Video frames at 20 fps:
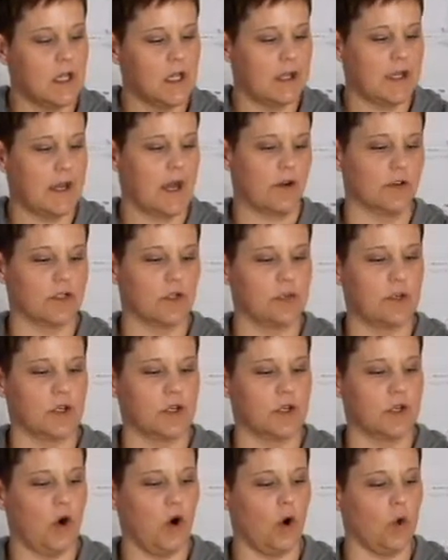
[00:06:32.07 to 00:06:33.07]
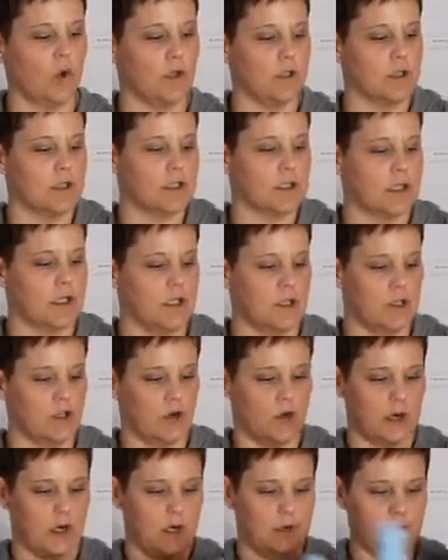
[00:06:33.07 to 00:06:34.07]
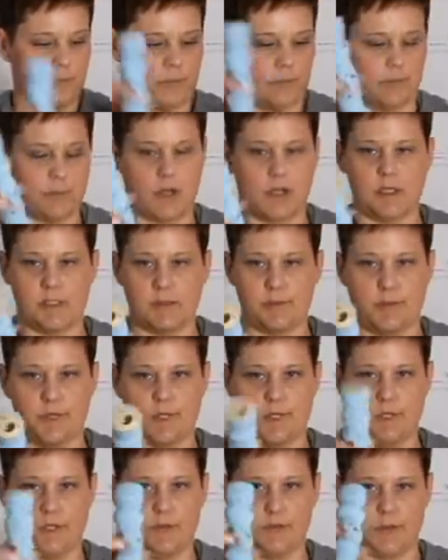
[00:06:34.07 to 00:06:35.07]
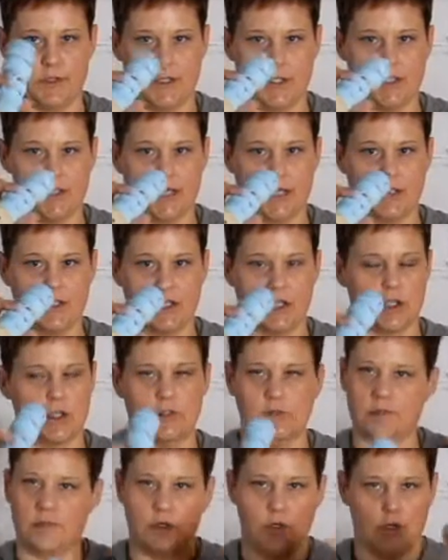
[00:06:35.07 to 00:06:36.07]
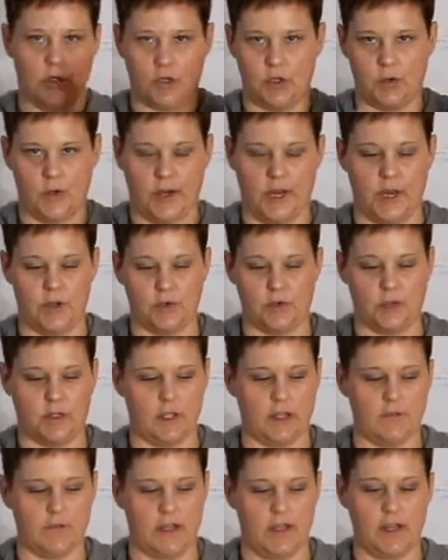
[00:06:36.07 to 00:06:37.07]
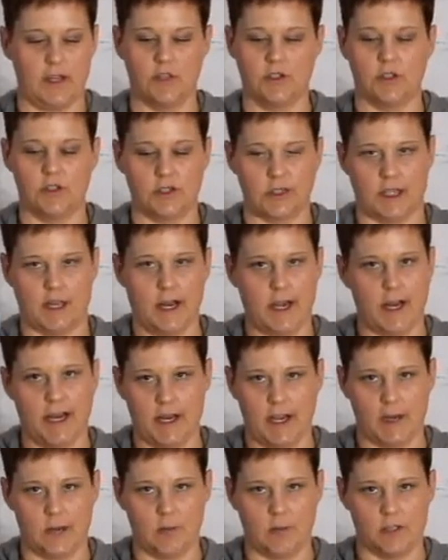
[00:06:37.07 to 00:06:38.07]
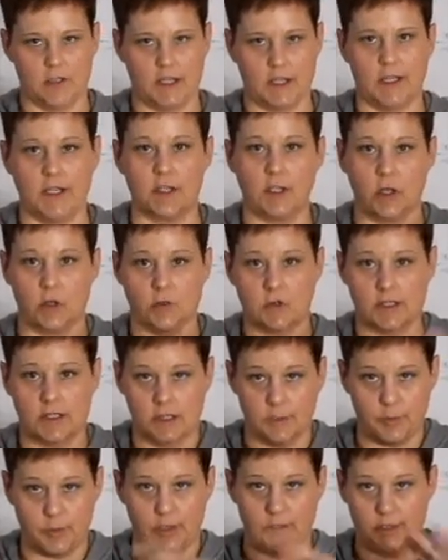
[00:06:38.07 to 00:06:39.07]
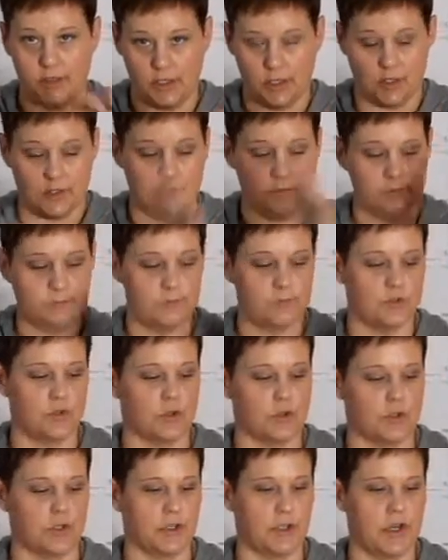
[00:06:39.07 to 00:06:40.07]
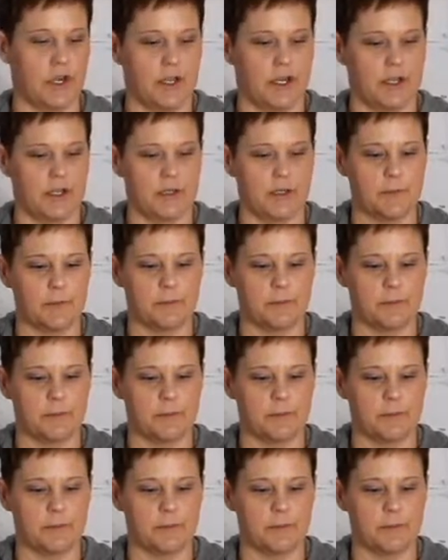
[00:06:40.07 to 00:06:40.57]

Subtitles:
Now, to put your holes in your spindle for the center, you can do a hand drill on that. You just got to hang on real tight. Don't slip and, drill your hand.